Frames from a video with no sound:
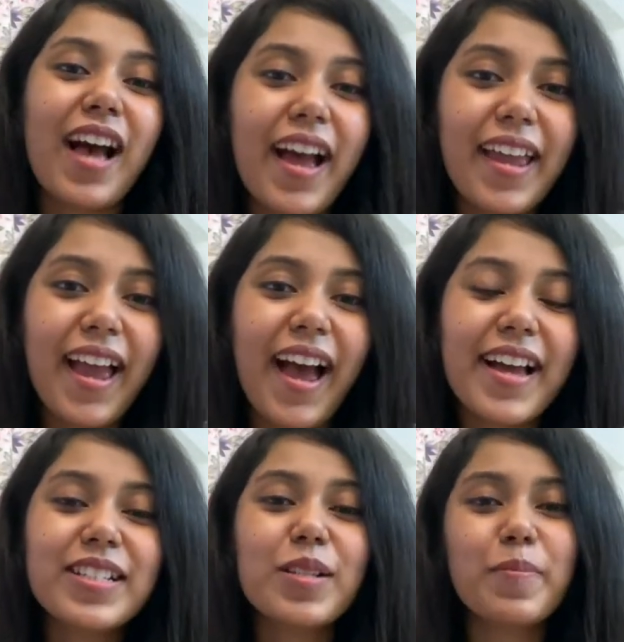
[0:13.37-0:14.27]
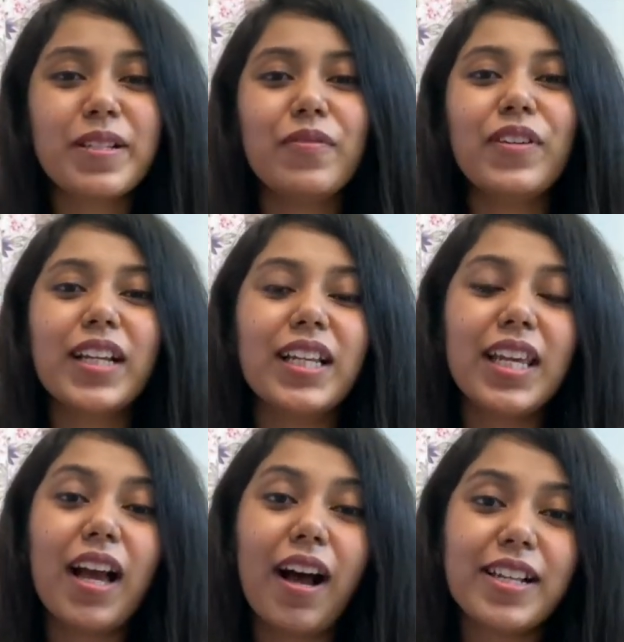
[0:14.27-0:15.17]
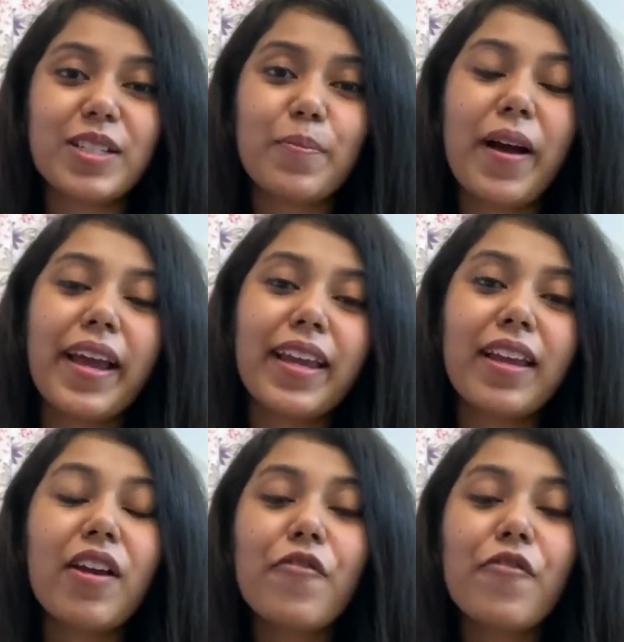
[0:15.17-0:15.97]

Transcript: I had specifically asked my